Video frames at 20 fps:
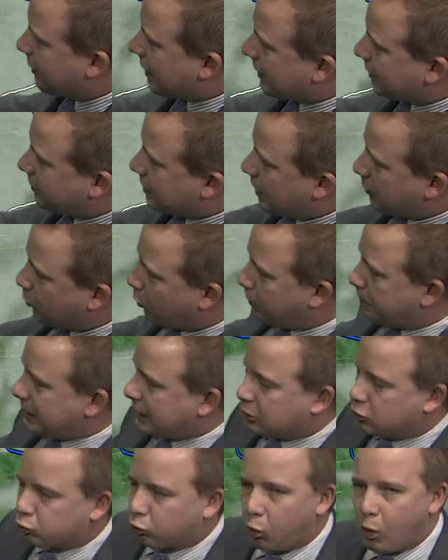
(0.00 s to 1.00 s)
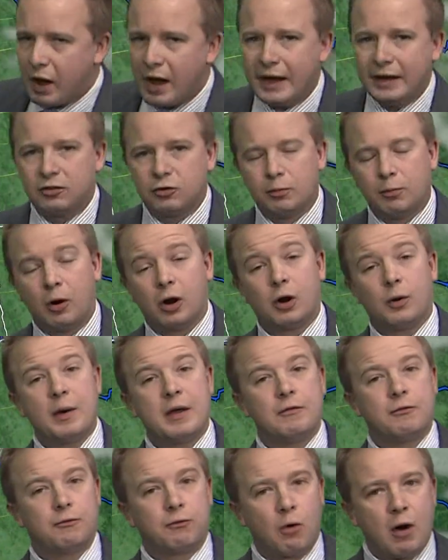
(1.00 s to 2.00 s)
that we'll be dry tomorrow and
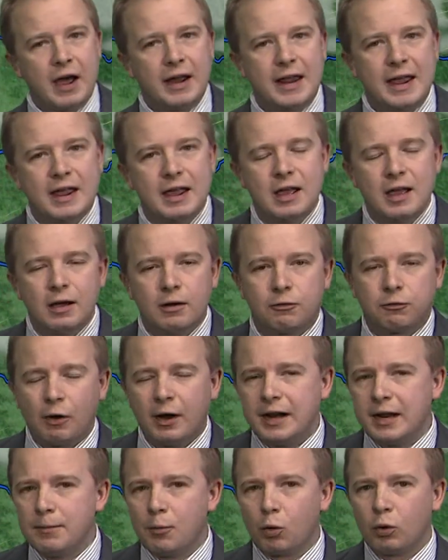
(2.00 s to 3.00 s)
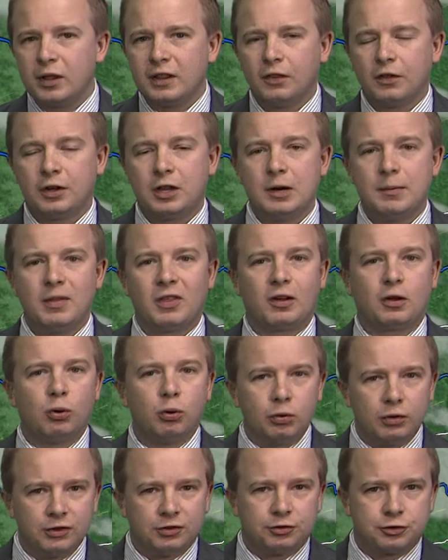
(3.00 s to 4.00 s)
Friday. Friday morning looking to be the
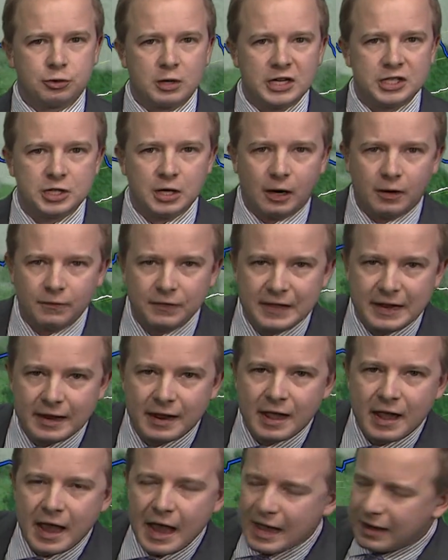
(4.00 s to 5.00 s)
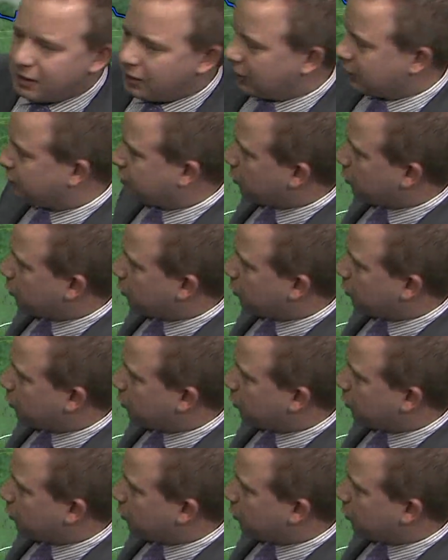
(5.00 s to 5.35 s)
coolest stretch of the end of this